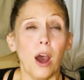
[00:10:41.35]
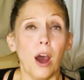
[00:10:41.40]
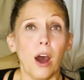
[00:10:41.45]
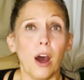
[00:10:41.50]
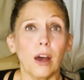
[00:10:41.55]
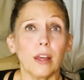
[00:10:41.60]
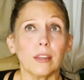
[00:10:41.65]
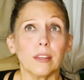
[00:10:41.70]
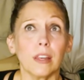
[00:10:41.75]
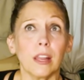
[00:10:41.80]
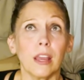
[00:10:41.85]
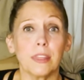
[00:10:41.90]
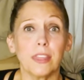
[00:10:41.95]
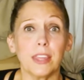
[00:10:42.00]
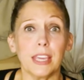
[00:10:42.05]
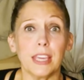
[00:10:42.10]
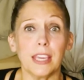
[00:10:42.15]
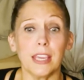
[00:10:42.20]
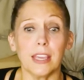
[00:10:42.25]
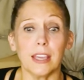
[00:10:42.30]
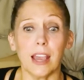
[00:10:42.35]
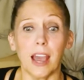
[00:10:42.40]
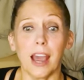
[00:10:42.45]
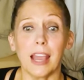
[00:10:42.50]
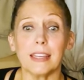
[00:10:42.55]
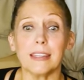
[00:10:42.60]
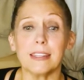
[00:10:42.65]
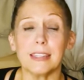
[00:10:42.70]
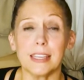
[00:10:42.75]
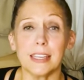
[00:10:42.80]
on the
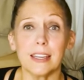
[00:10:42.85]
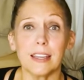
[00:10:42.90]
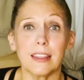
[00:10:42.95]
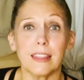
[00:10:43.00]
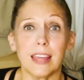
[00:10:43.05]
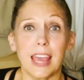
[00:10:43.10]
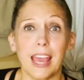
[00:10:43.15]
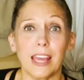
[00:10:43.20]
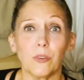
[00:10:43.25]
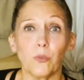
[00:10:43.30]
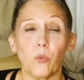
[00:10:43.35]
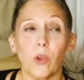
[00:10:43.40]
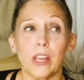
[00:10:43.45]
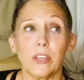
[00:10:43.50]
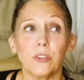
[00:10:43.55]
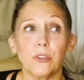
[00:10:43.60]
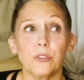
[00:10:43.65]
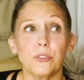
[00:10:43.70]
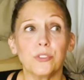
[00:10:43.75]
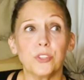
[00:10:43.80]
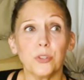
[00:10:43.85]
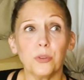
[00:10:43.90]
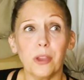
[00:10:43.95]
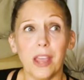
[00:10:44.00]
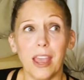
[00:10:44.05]
idea that when you do